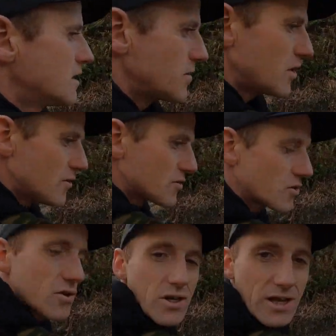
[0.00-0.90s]
but
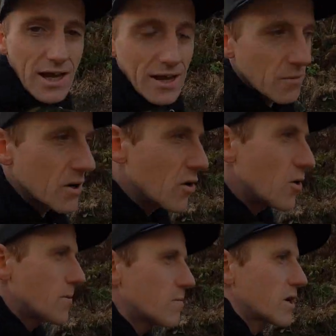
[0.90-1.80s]
also today we're
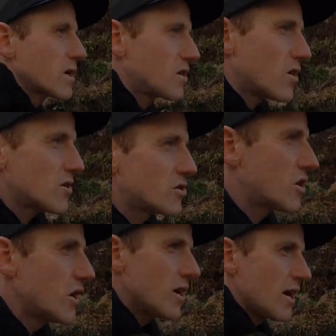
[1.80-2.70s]
hoping we can
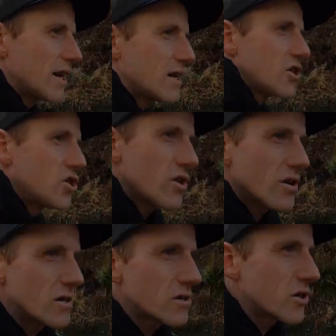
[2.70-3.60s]
dodge any
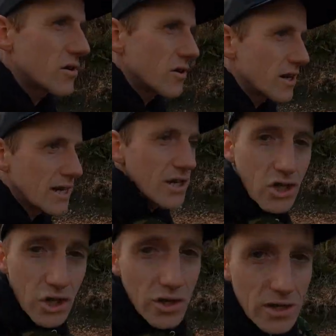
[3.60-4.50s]
shooters or any
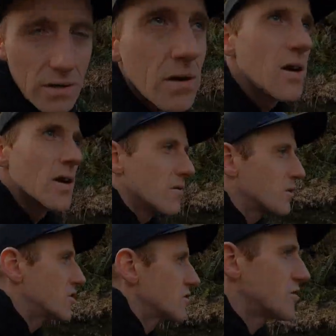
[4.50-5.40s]
shooting
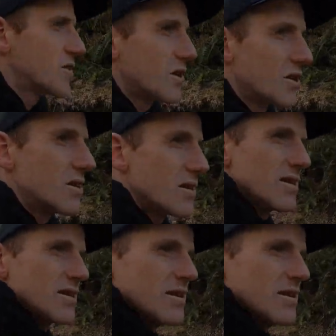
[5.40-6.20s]
which is going on.